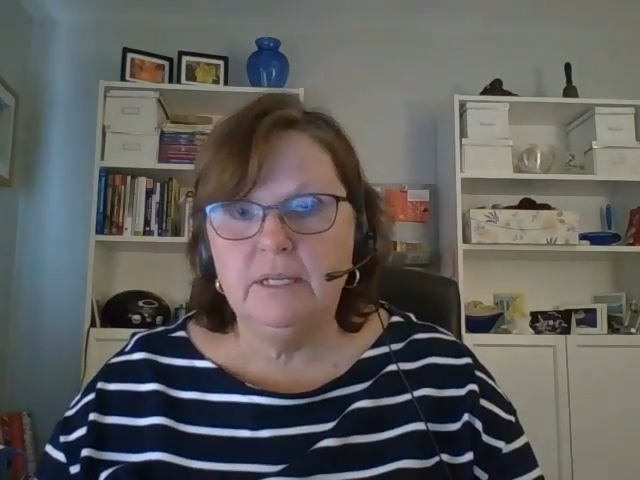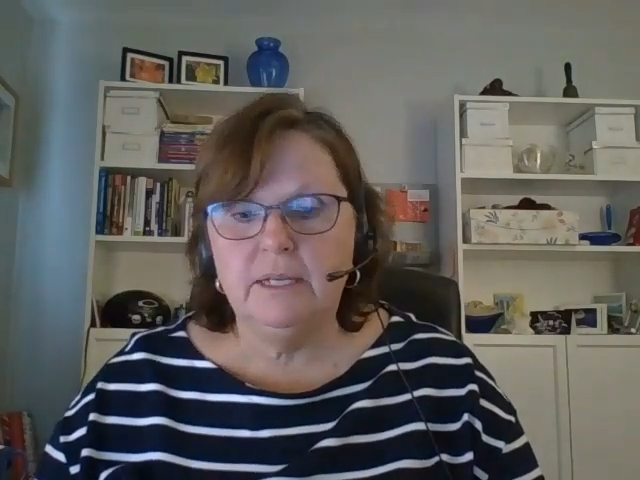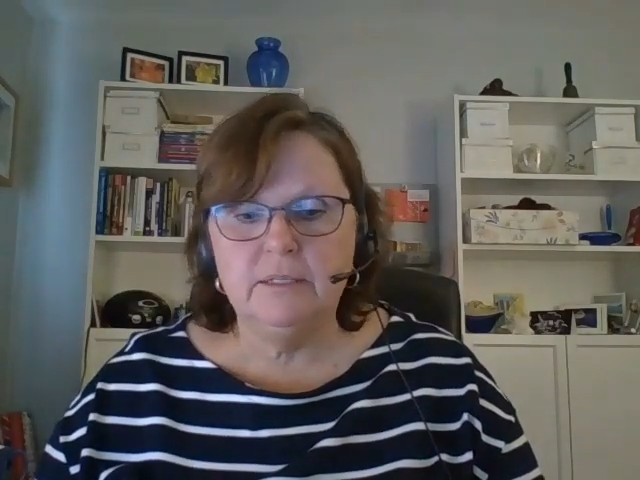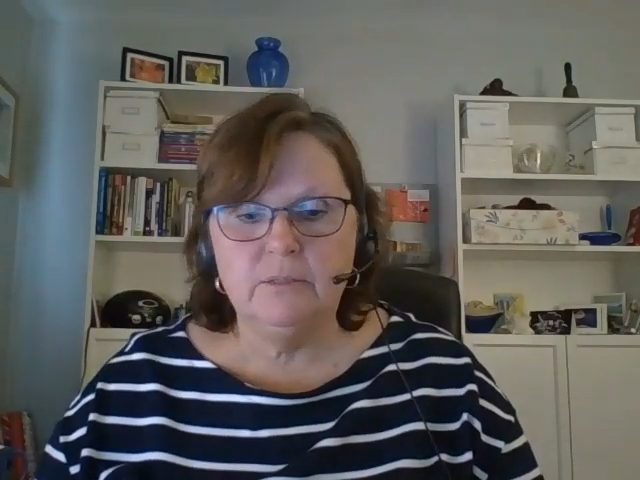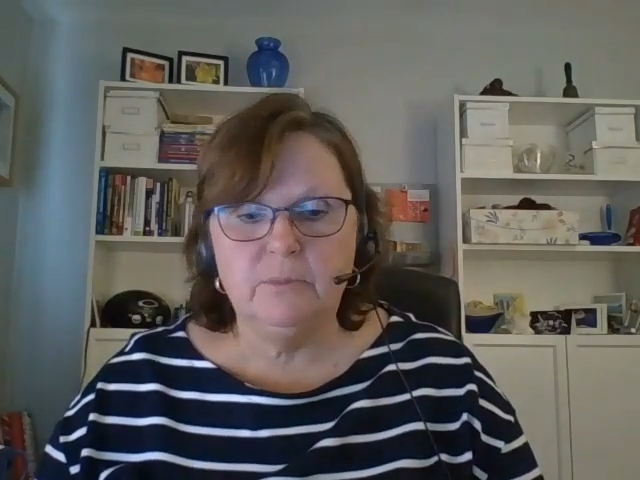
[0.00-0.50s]

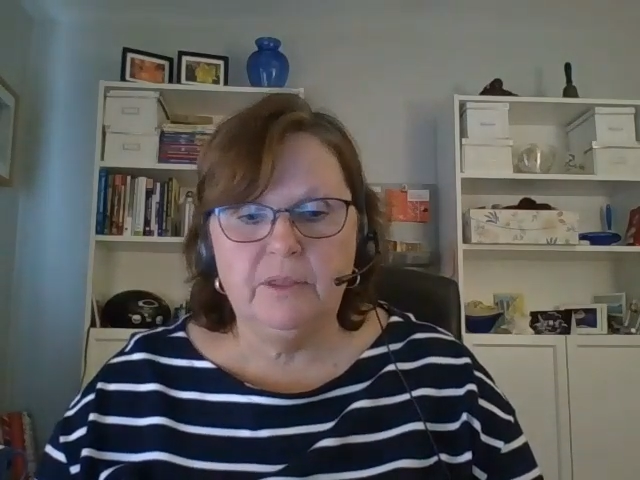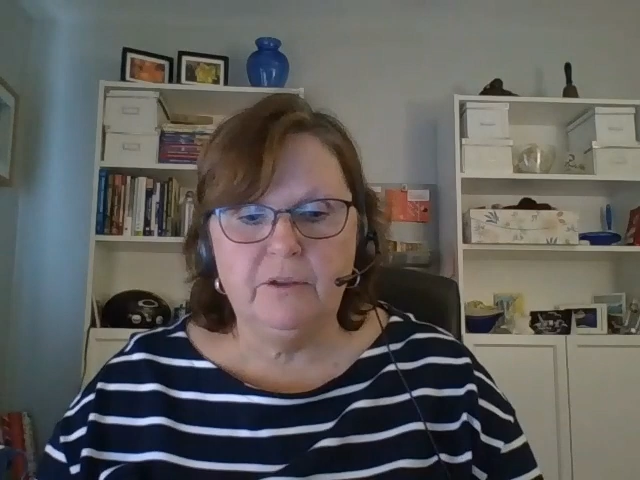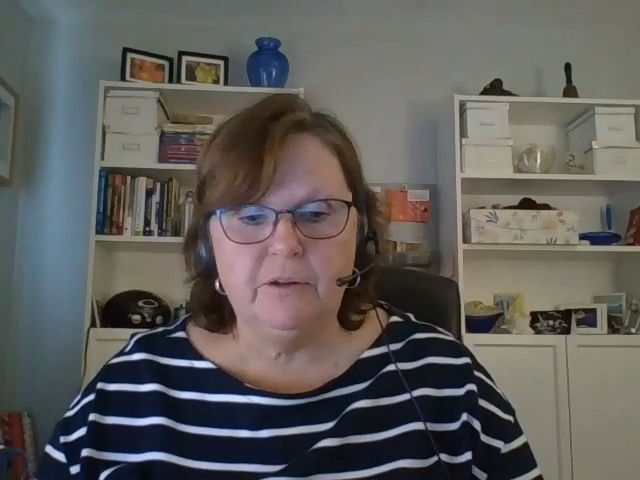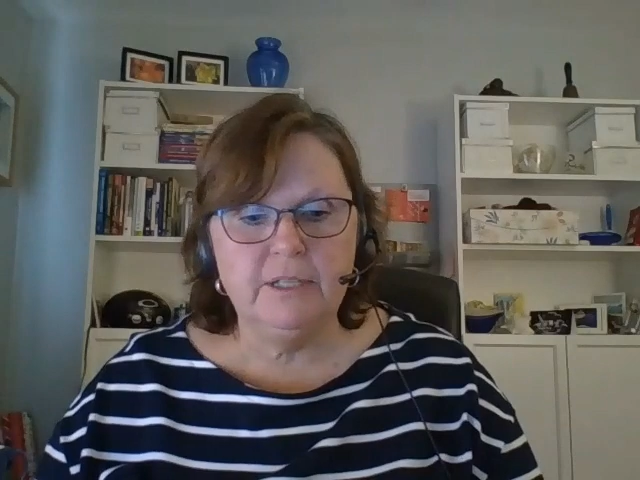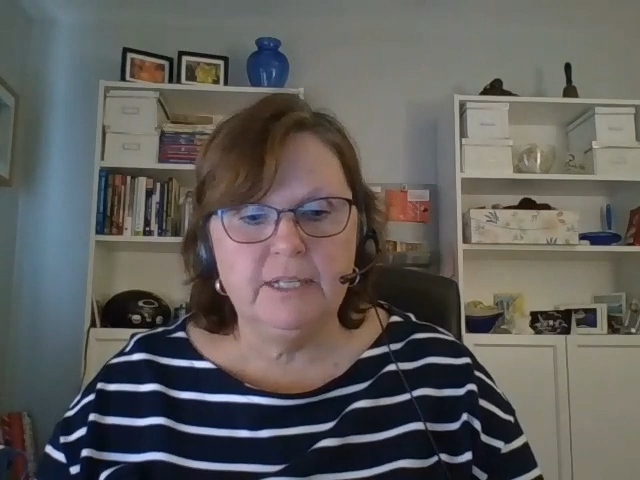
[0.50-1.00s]
He is with
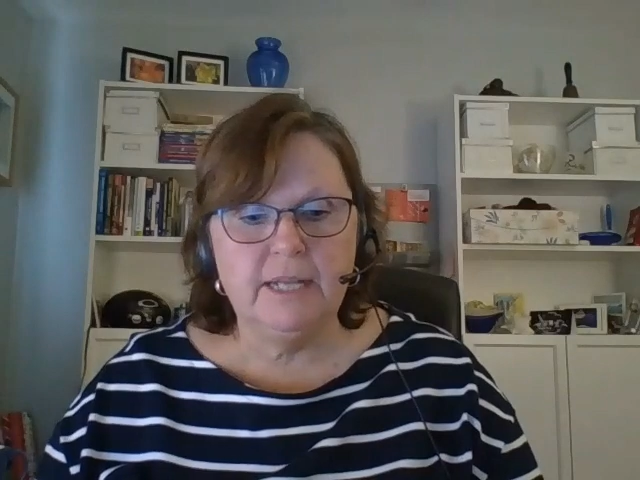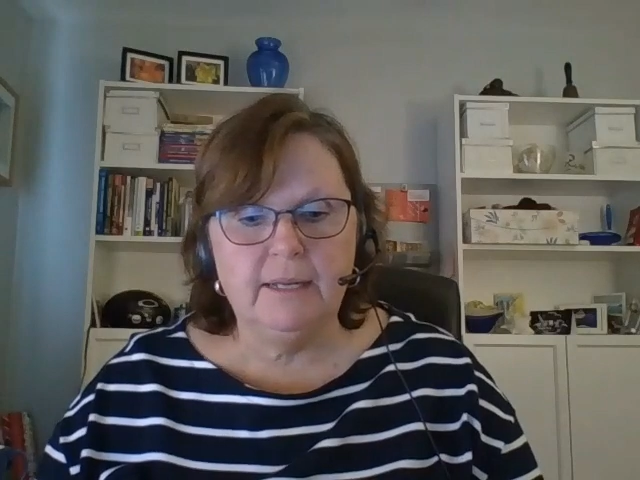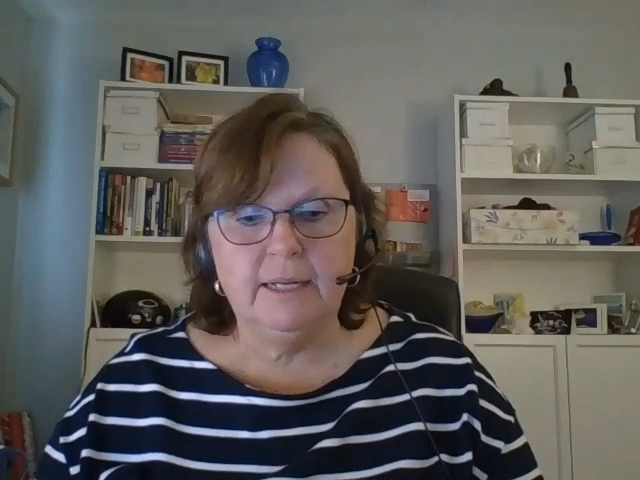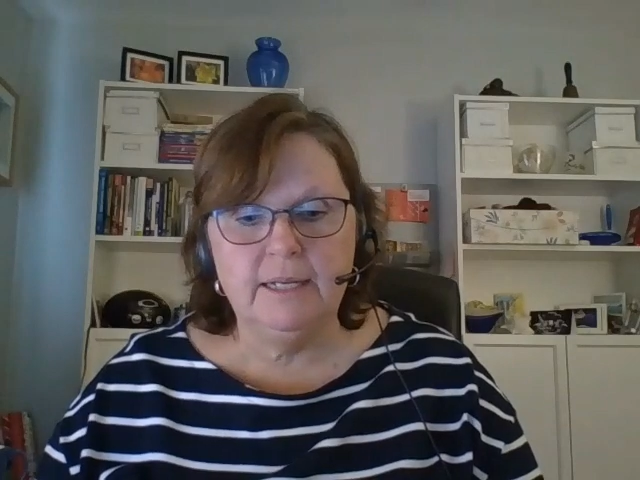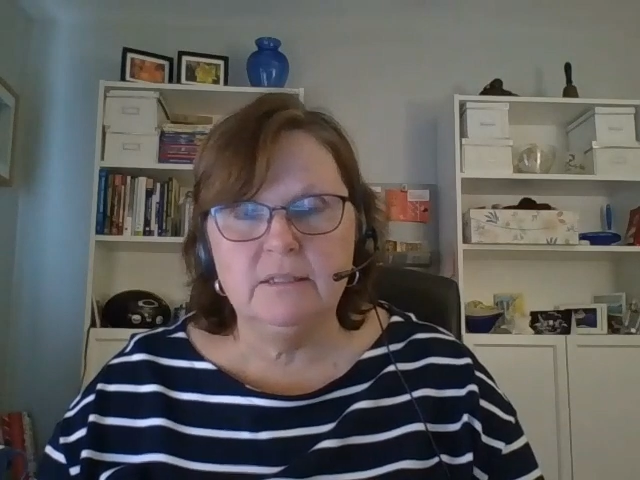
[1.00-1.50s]

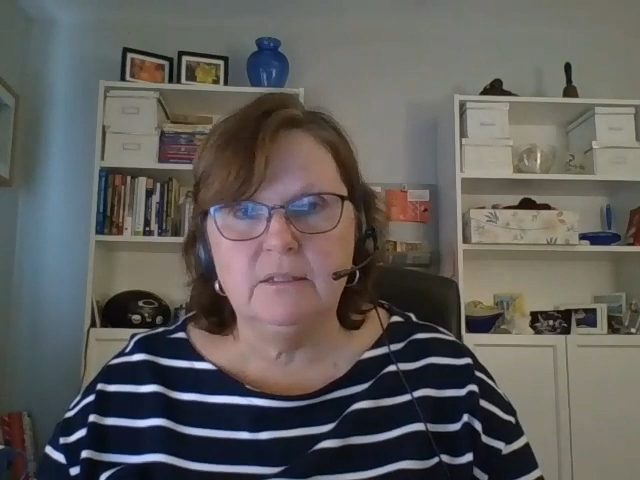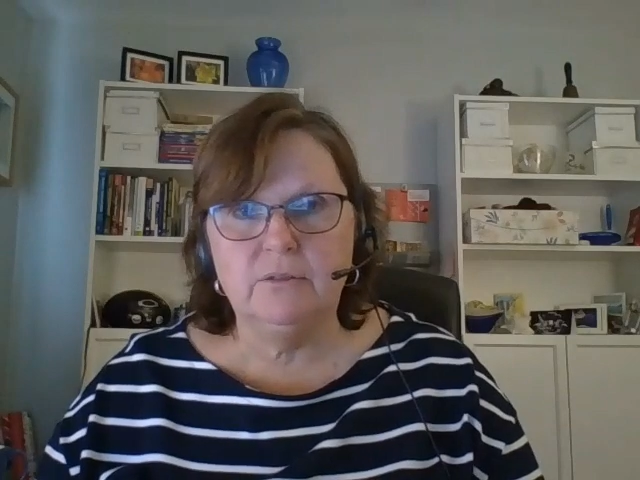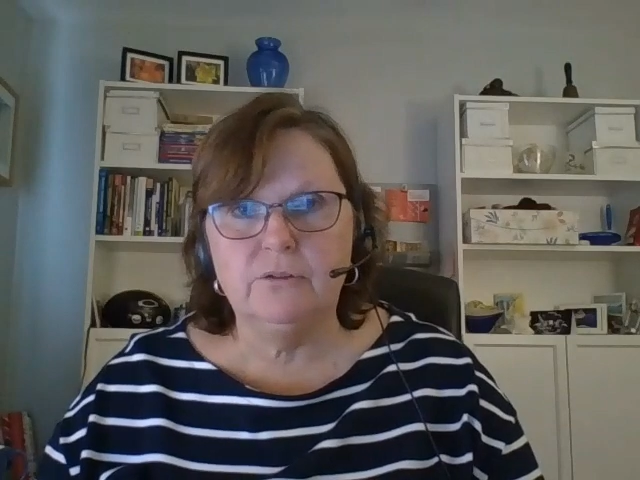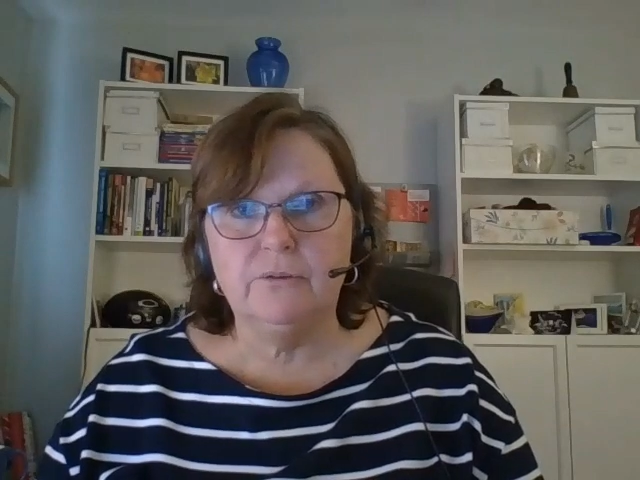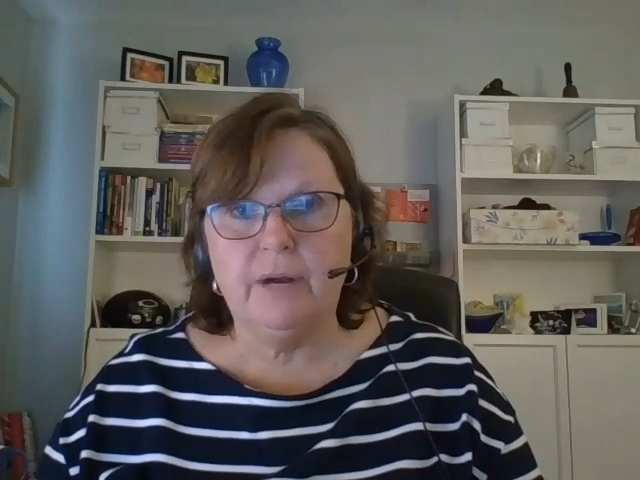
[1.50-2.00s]
RDN, and he is
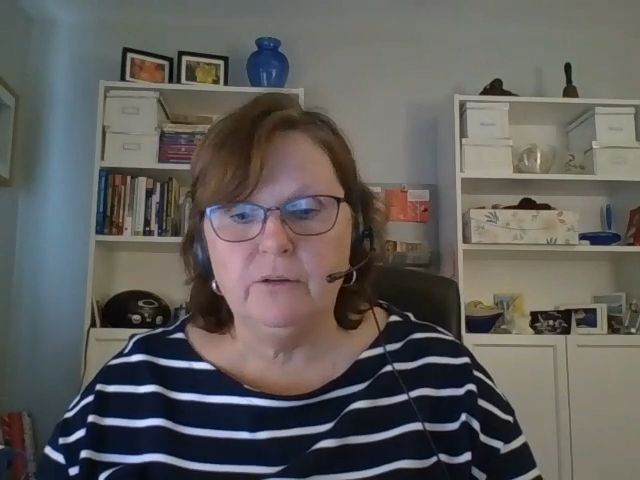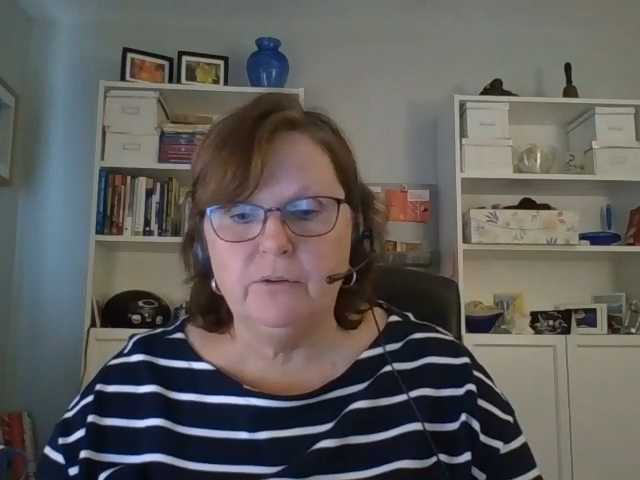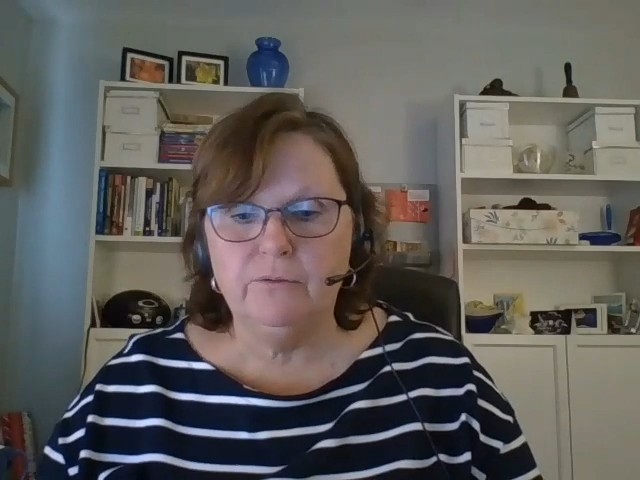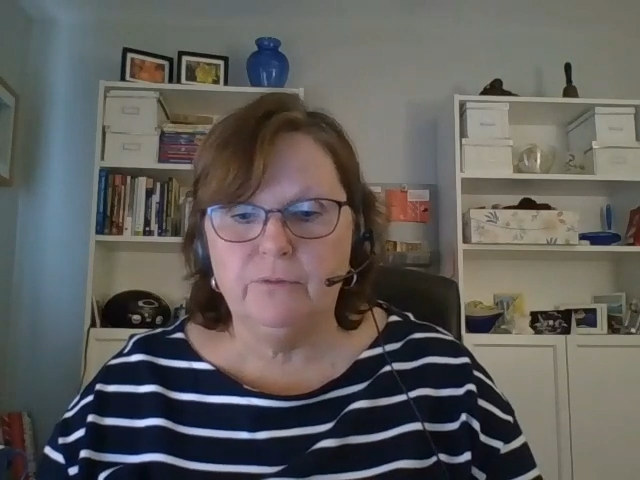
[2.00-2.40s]
their Director of